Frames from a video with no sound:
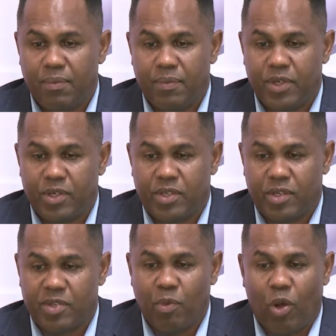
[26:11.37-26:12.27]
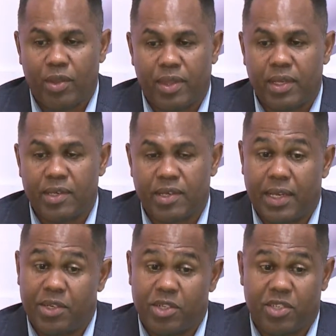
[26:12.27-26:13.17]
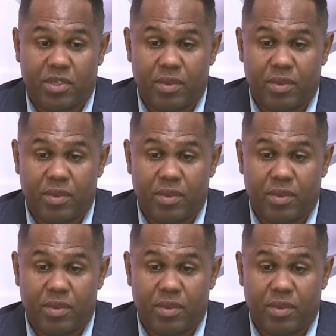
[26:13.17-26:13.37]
Just the small things like just